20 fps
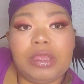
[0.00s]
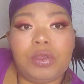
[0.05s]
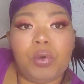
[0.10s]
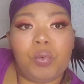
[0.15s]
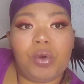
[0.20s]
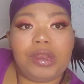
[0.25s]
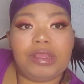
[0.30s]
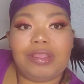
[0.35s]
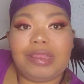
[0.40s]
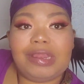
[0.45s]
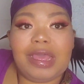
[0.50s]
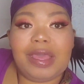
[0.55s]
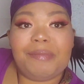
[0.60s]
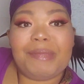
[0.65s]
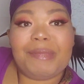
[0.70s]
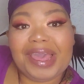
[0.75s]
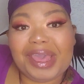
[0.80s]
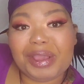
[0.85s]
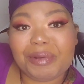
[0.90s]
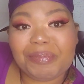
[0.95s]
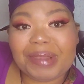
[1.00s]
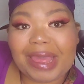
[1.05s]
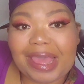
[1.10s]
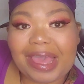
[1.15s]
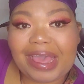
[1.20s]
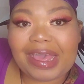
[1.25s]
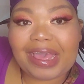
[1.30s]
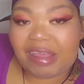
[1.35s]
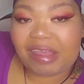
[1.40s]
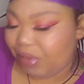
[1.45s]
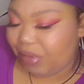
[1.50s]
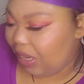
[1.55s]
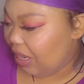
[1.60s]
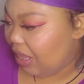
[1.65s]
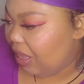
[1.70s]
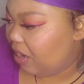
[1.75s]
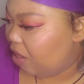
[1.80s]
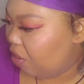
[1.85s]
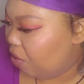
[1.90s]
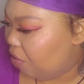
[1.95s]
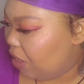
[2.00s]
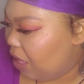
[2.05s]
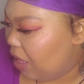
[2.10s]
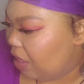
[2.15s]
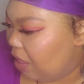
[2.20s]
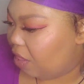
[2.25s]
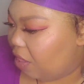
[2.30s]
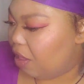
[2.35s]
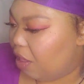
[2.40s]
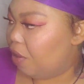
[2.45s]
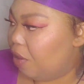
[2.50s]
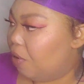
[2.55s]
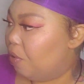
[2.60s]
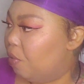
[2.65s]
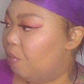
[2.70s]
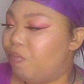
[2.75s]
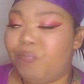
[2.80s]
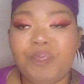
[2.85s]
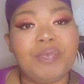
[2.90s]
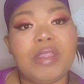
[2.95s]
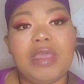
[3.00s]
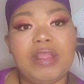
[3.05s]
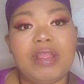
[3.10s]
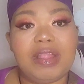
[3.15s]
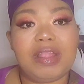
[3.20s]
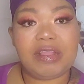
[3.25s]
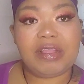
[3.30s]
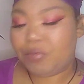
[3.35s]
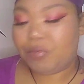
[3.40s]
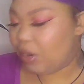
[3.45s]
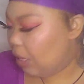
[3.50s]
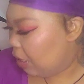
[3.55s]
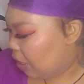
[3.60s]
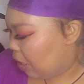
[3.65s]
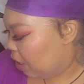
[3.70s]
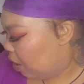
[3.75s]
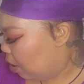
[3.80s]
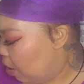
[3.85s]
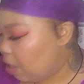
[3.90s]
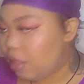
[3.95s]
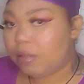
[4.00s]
wanted to dye my hair black. I've been dying to do that, so that's what I did.